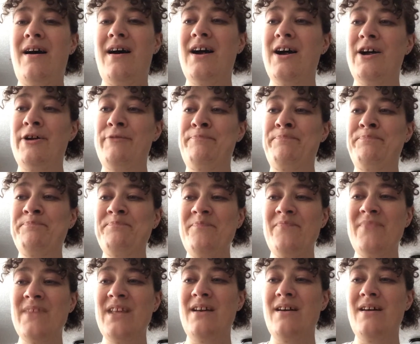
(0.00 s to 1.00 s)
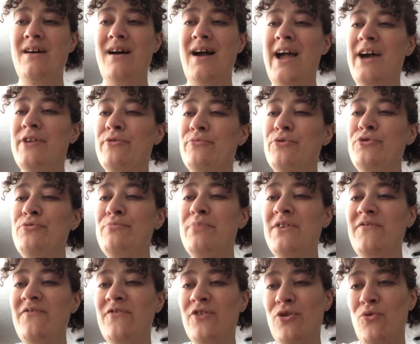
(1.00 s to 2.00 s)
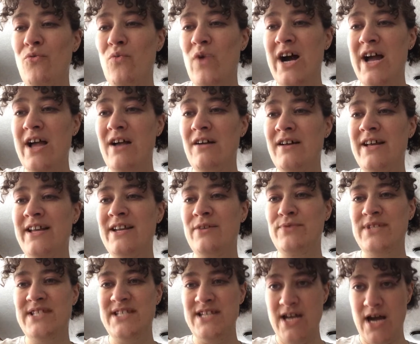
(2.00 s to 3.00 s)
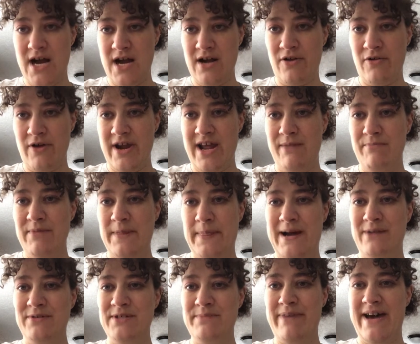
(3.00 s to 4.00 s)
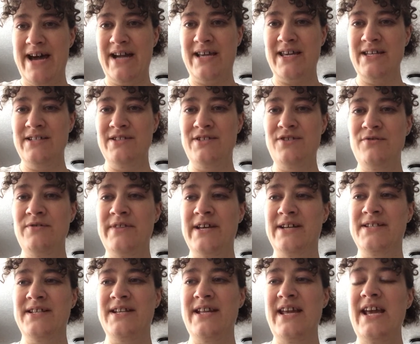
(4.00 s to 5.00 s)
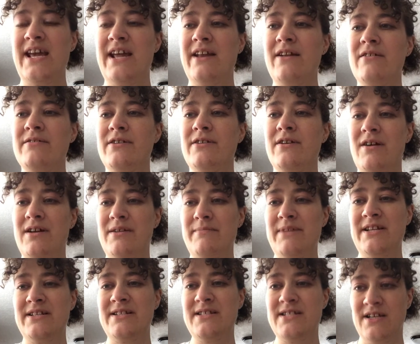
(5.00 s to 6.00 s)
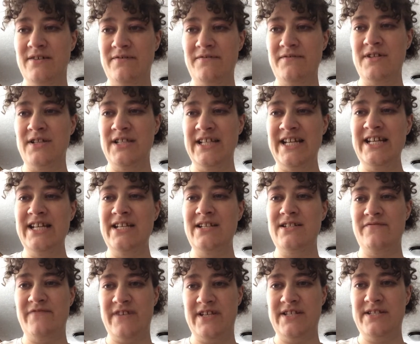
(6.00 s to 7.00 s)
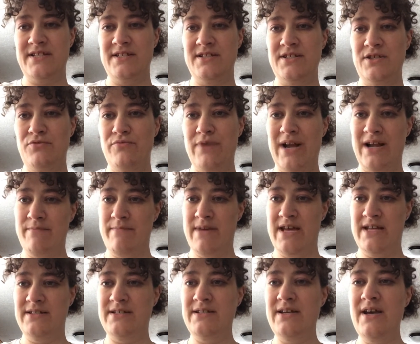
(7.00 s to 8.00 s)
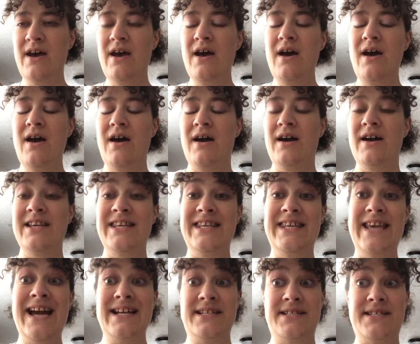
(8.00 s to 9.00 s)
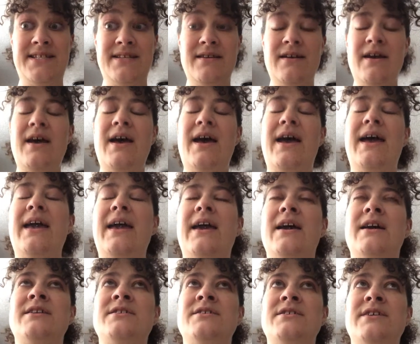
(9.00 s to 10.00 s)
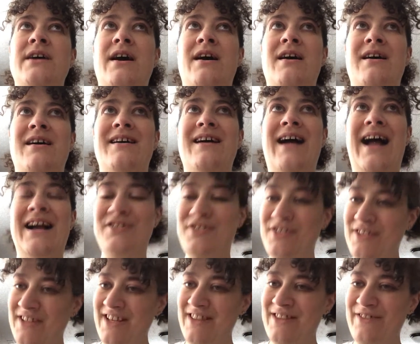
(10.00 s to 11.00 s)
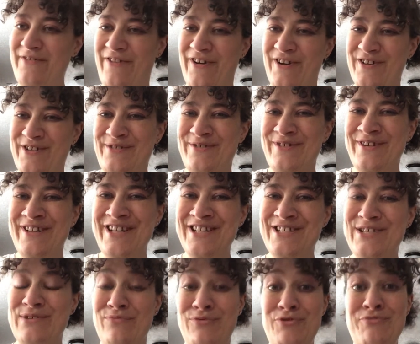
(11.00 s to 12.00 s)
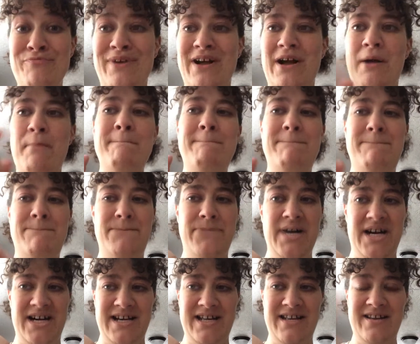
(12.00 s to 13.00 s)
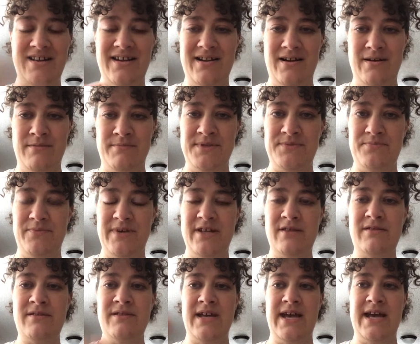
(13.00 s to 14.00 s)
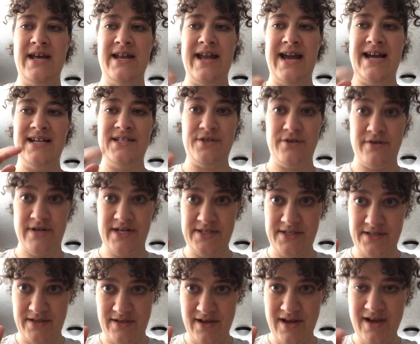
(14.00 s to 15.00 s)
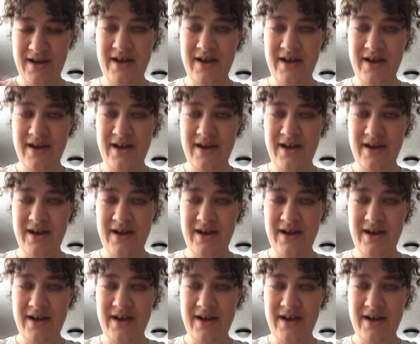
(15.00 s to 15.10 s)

I had a Roomba for a while, and it was not great, but that was back in 2008. Are there automated self-cleaning devices you'd recommend? Yes. And actually, the first one is a Roomba, but it comes with an asterisk.